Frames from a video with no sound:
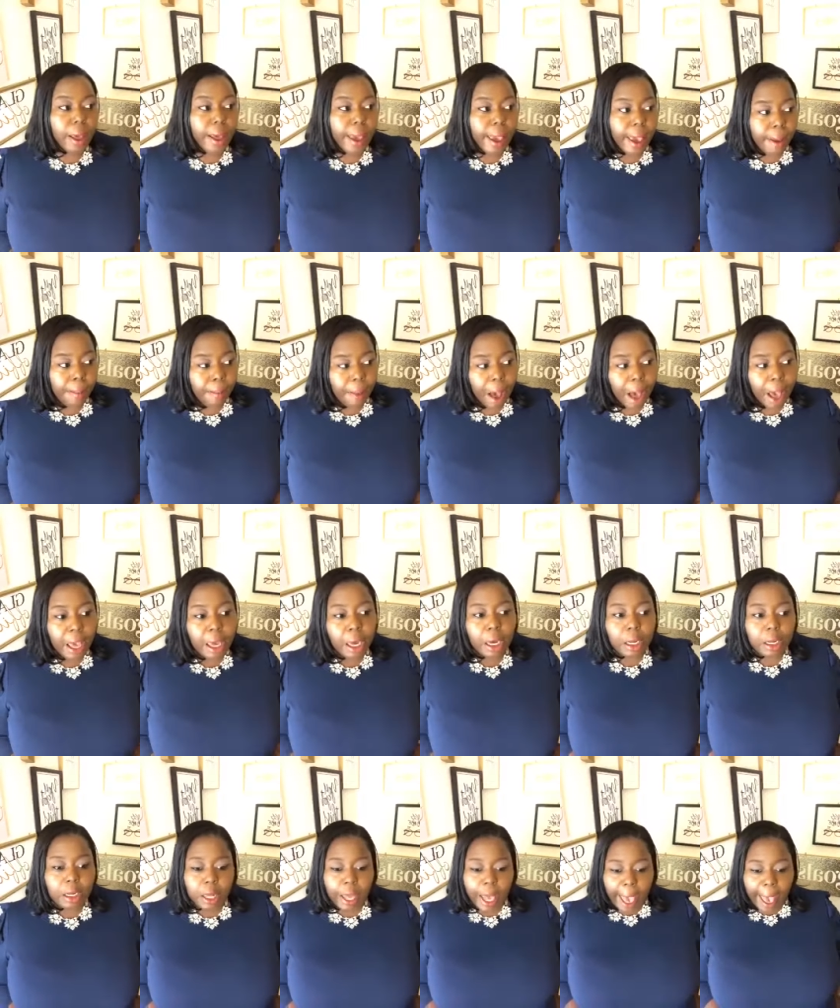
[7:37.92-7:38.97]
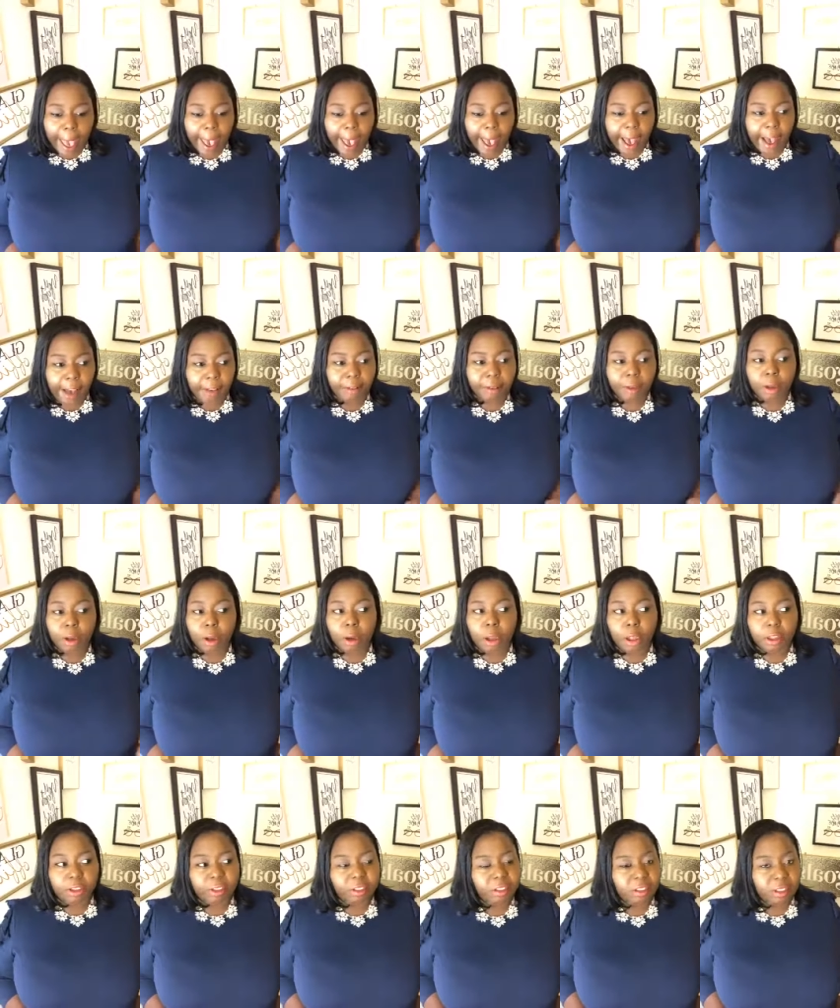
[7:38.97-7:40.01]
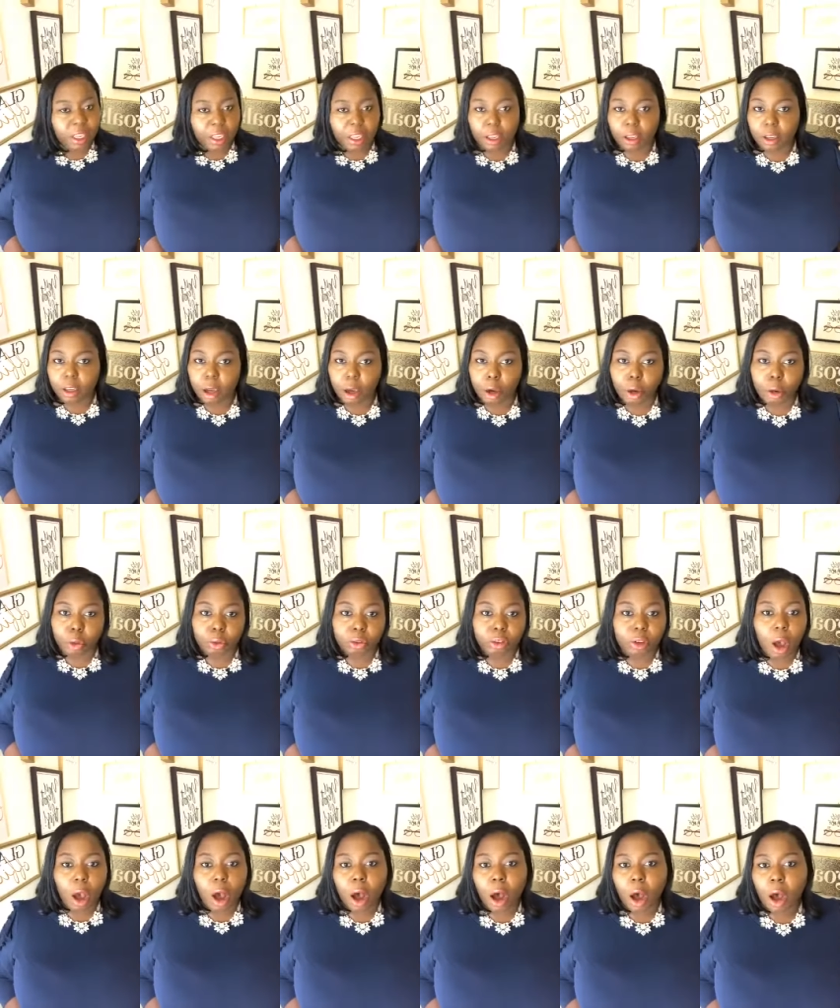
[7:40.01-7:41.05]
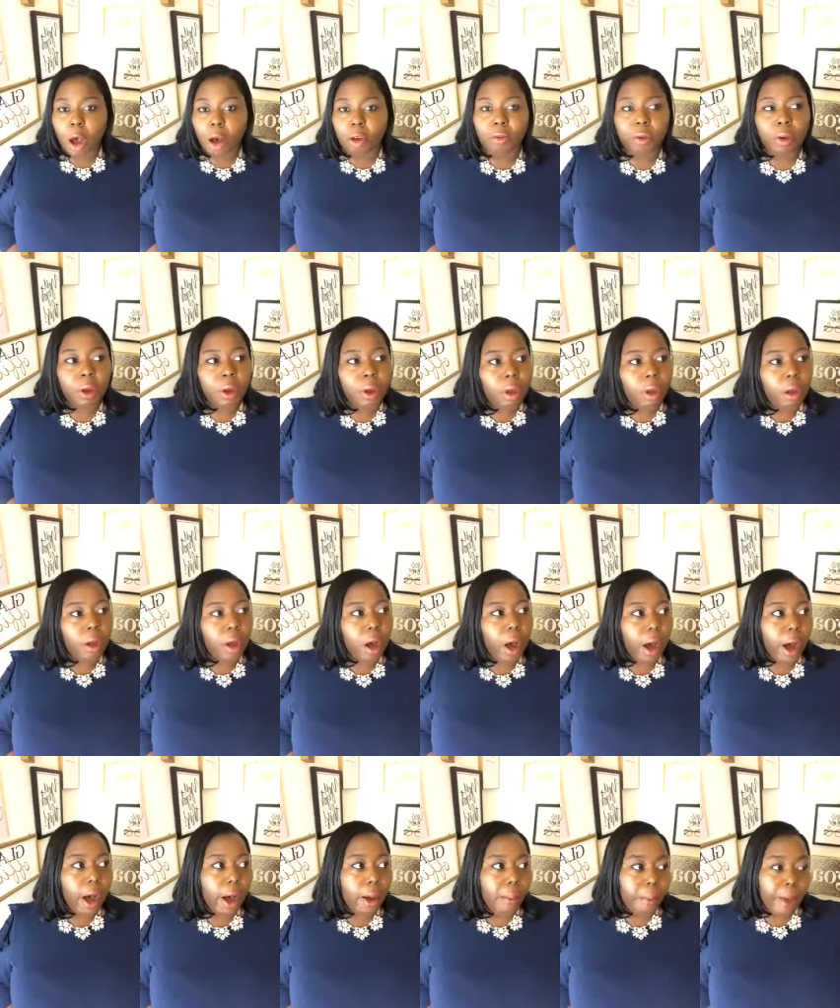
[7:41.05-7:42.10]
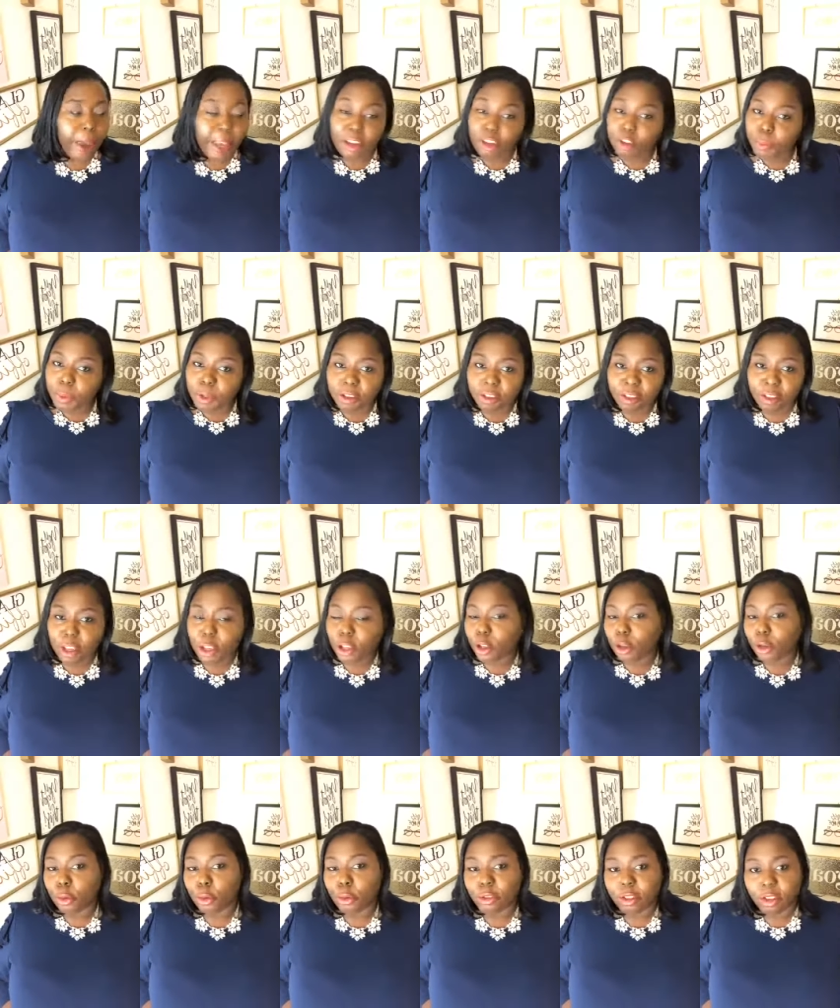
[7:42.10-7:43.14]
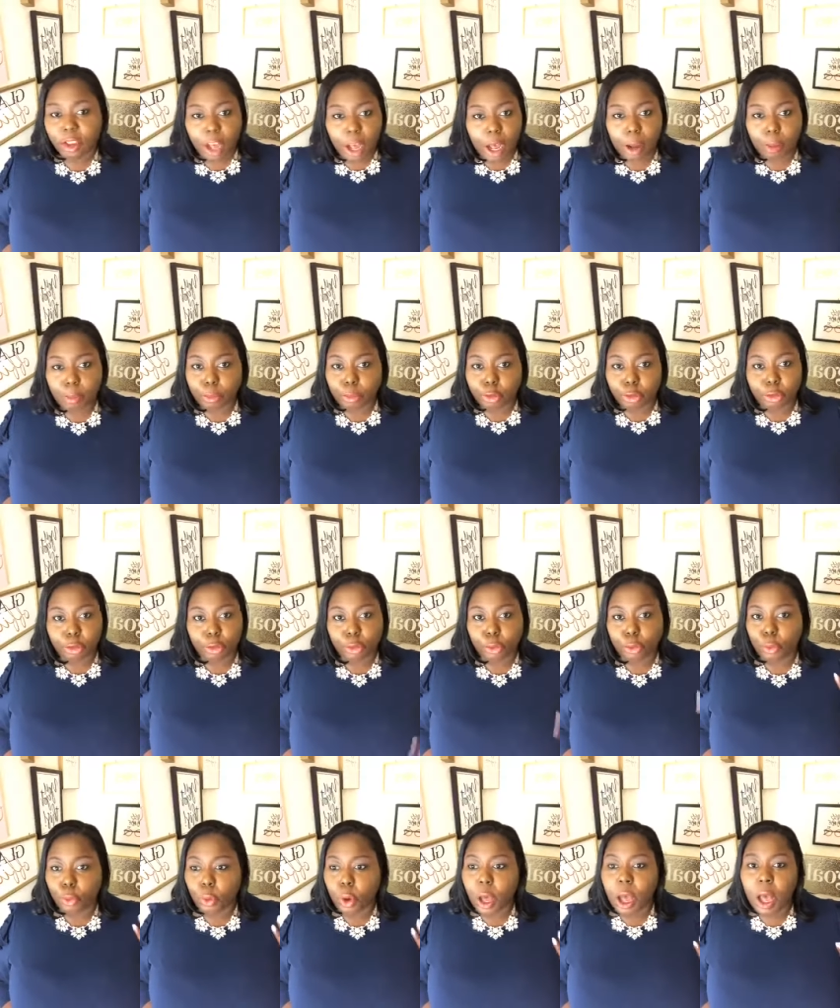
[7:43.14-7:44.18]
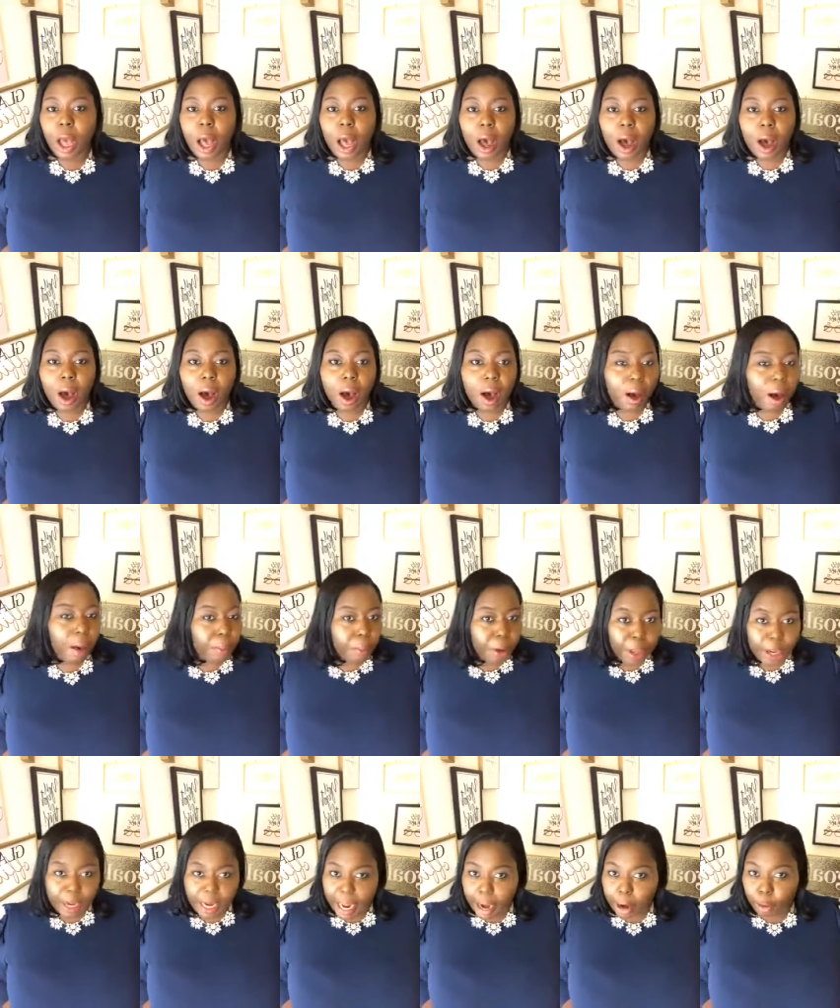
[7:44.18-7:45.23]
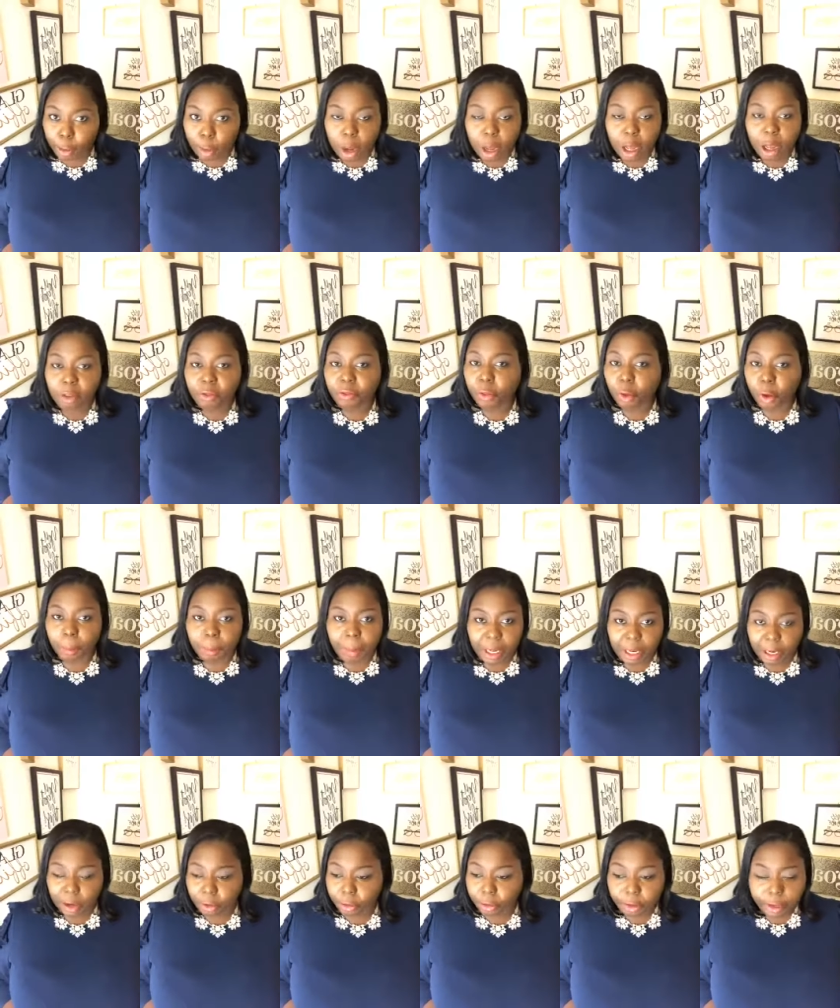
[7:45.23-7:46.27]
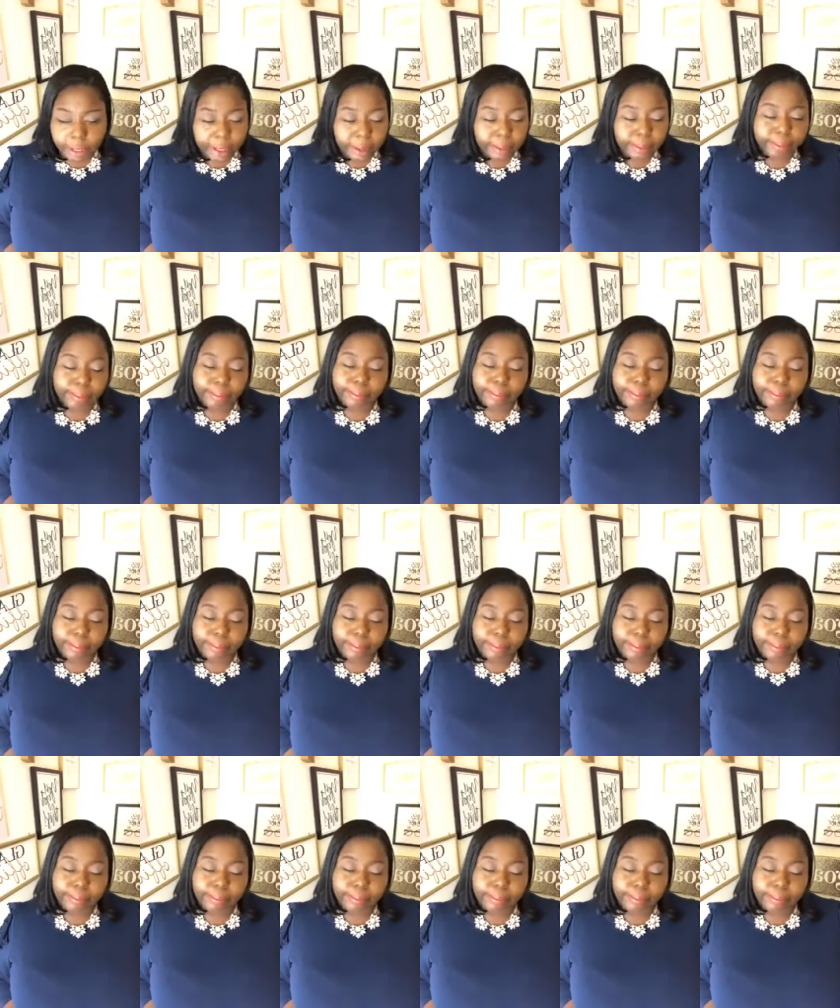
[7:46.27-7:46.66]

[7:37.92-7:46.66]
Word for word: am I gonna have C E Os of Um, H B C Us come to Panera for a meet and greet?